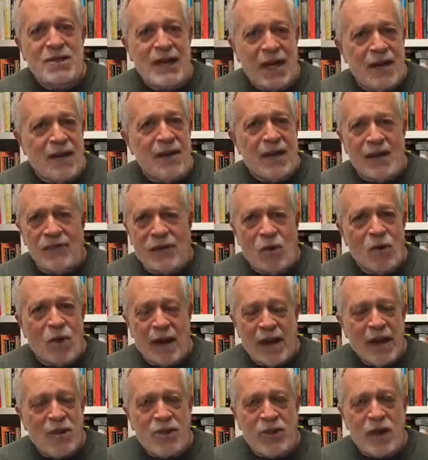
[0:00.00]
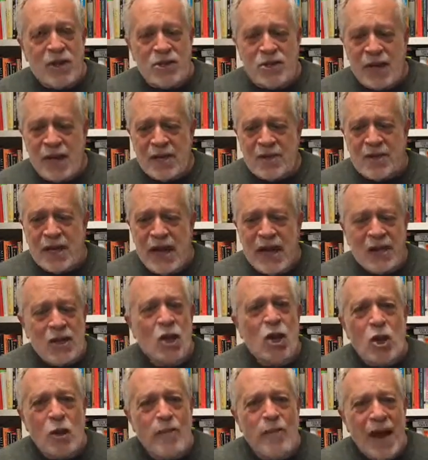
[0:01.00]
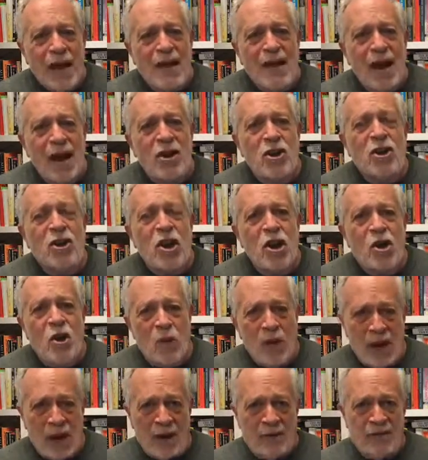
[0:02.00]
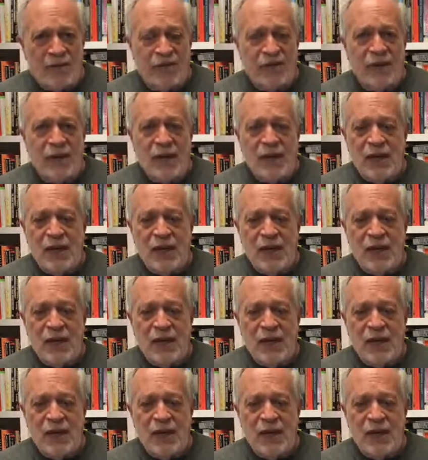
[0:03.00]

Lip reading: and if you are in red states, that you may not know of.